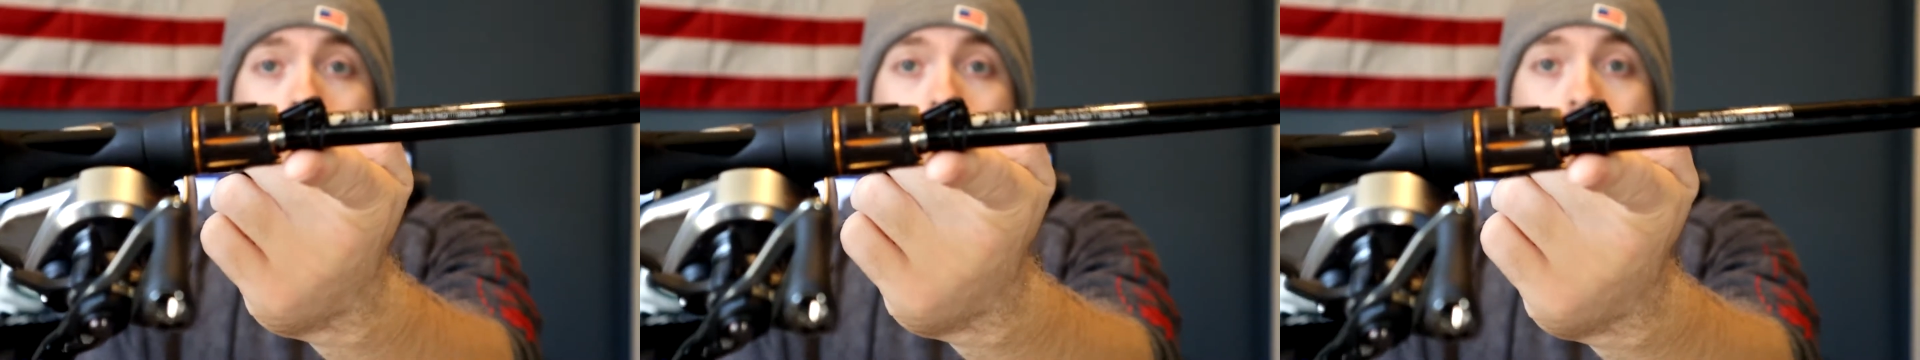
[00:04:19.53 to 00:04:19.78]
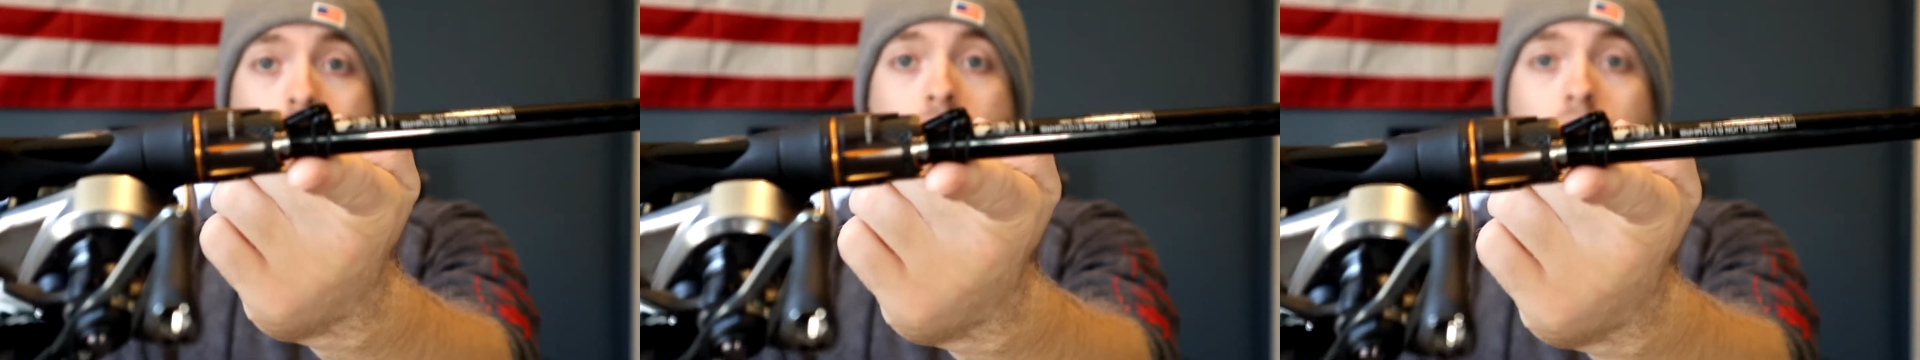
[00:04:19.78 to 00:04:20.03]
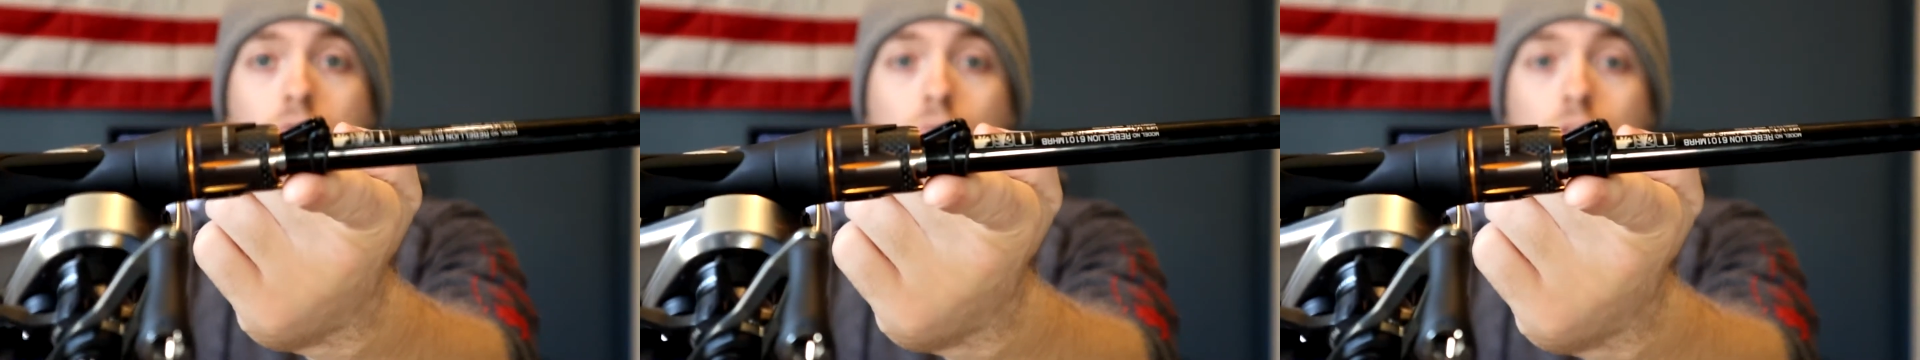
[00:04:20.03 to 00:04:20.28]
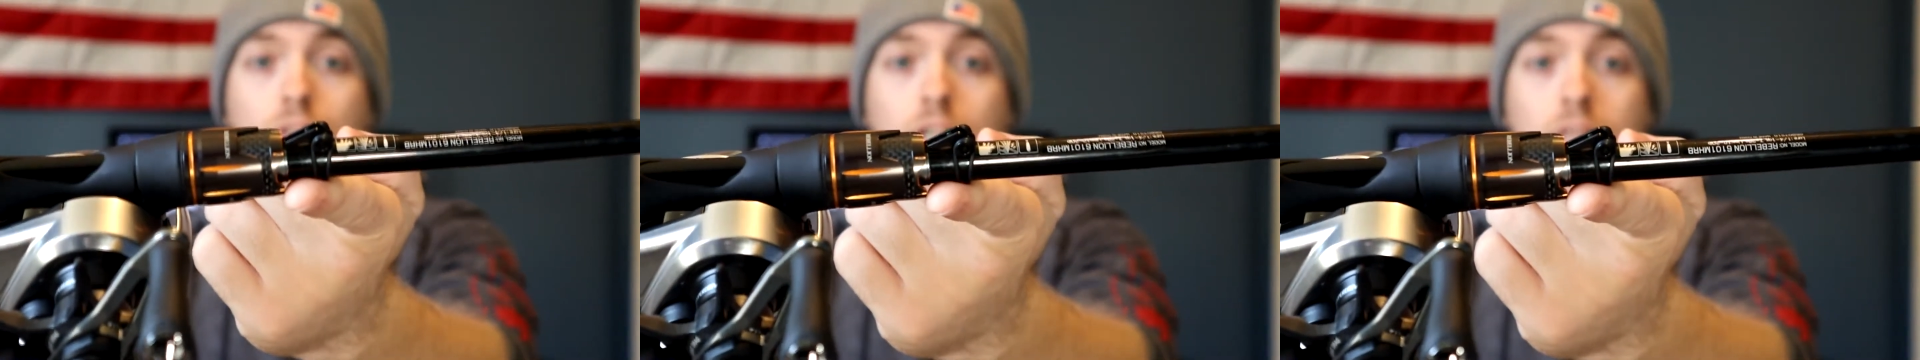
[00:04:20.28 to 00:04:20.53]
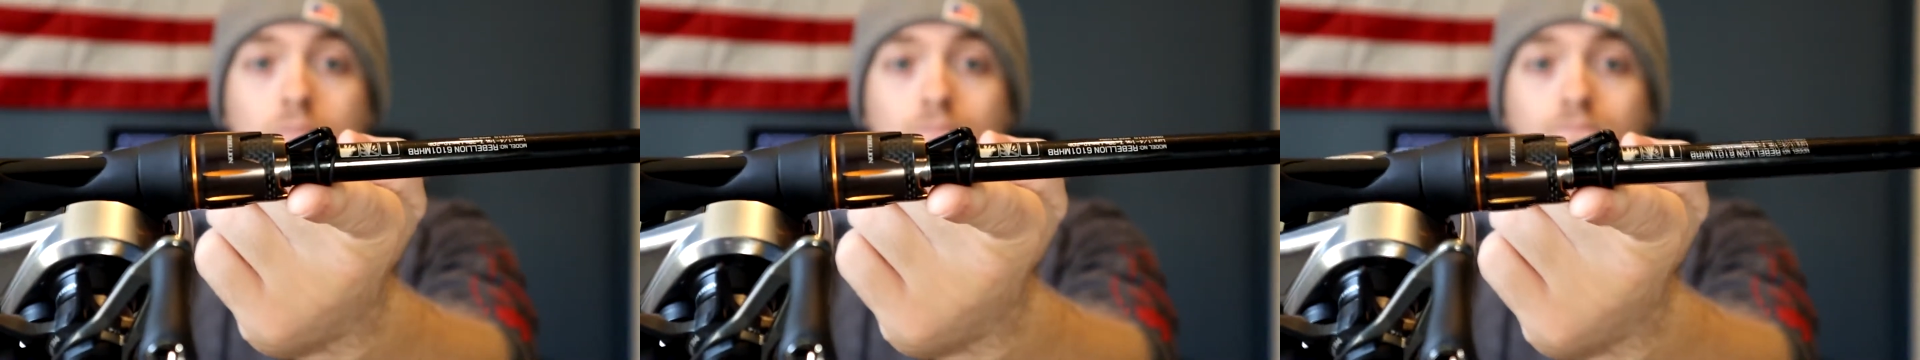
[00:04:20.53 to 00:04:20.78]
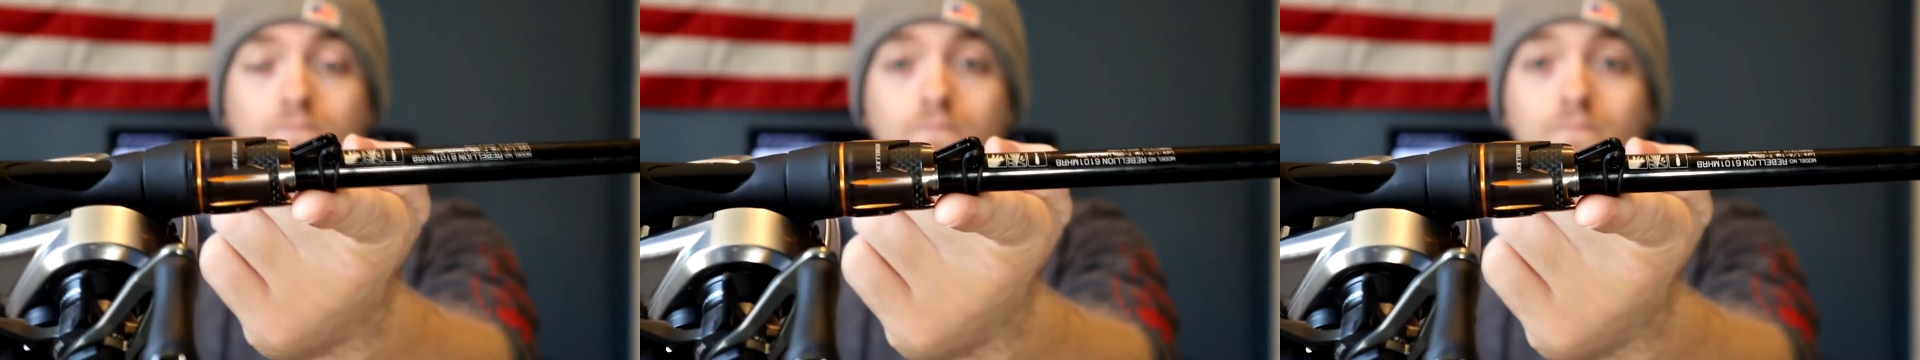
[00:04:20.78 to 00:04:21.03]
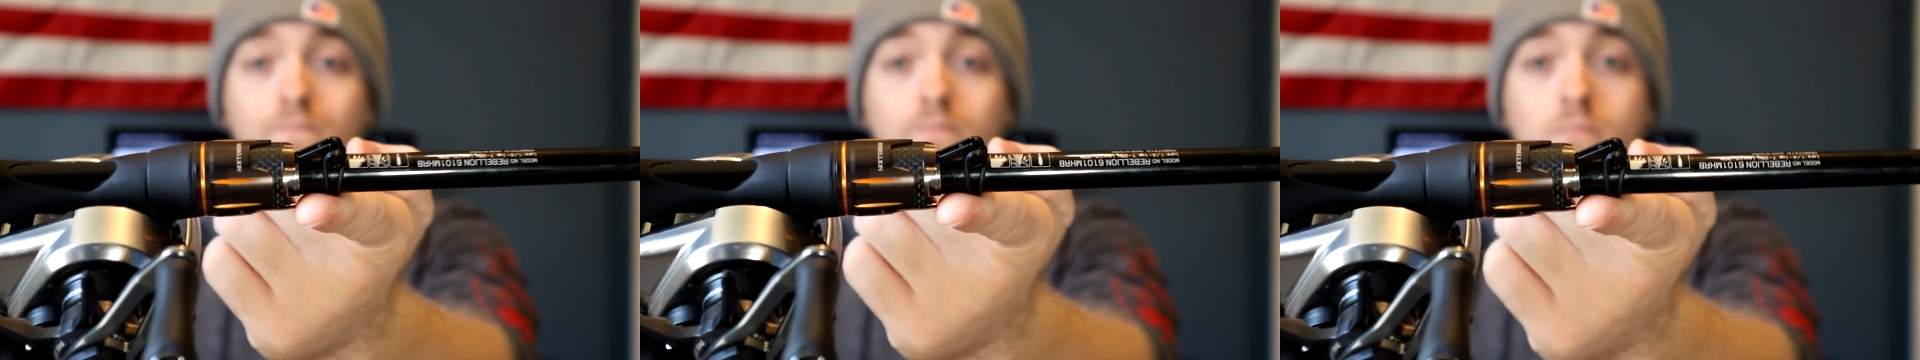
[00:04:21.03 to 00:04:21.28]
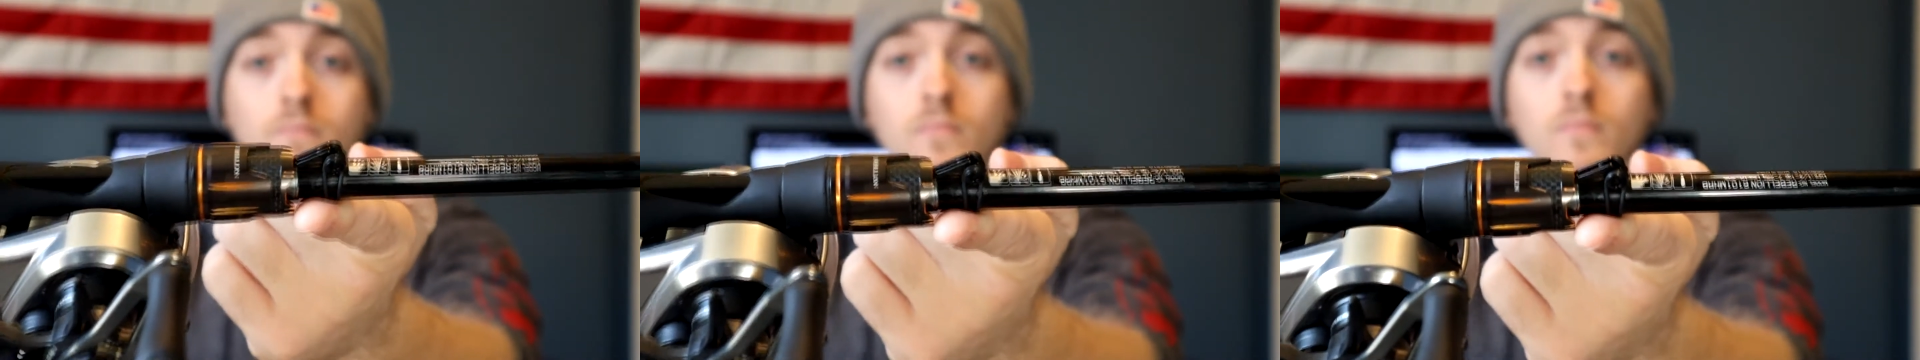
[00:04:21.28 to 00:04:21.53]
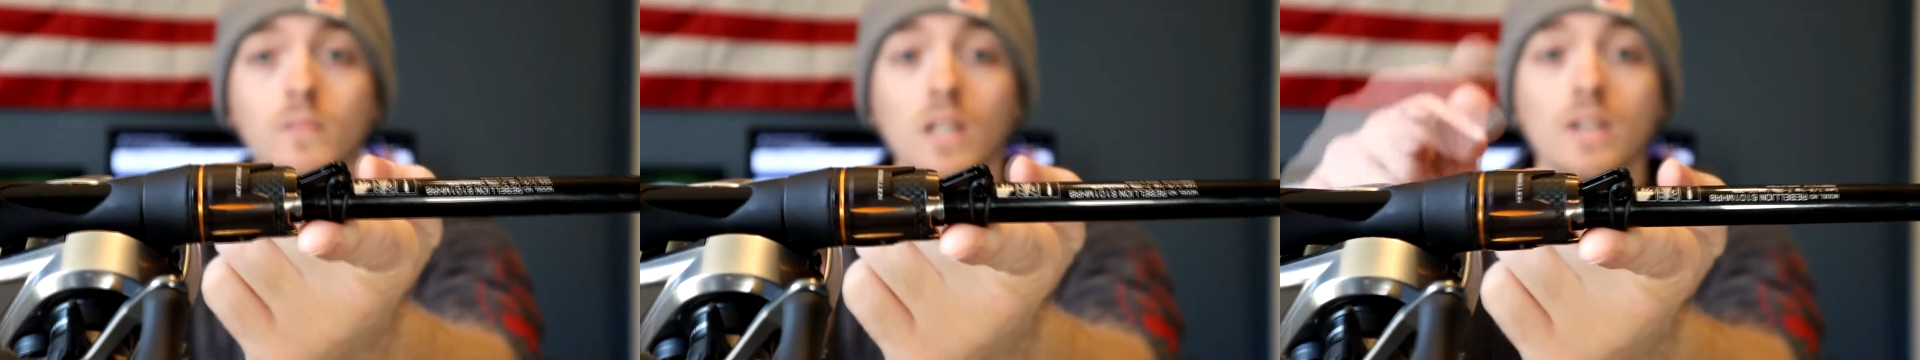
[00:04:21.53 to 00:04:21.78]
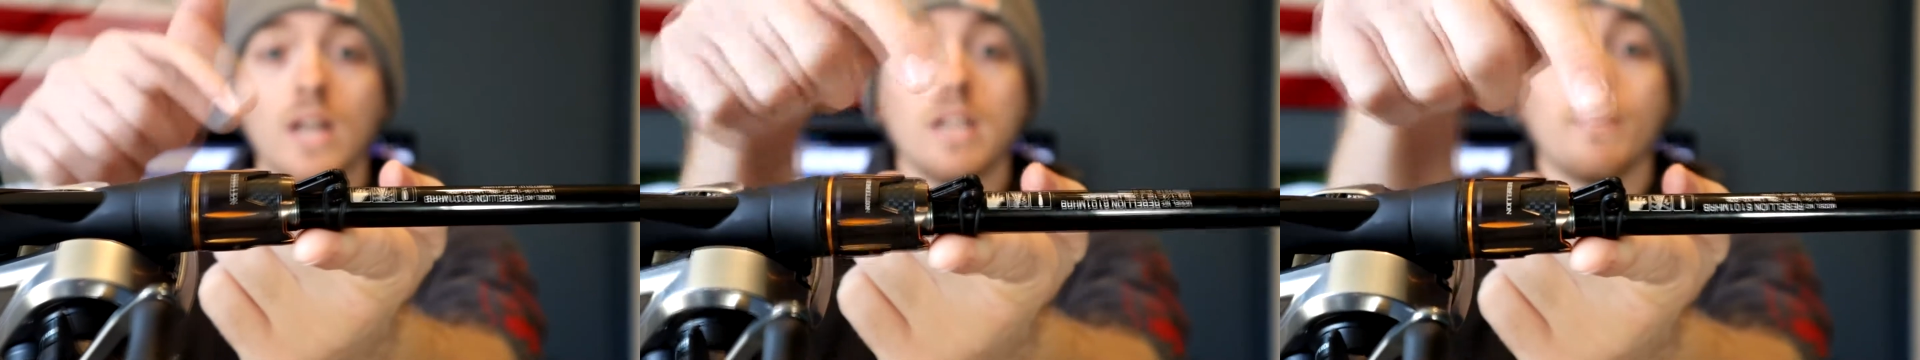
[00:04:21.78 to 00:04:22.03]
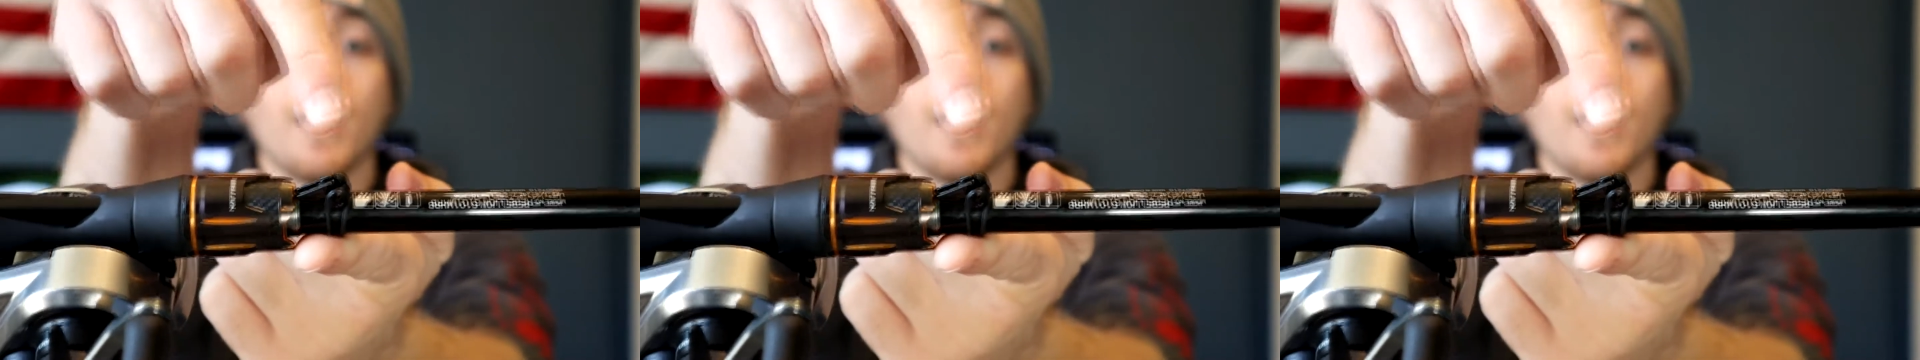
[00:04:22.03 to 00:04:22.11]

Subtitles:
right at the reel nut. Now, you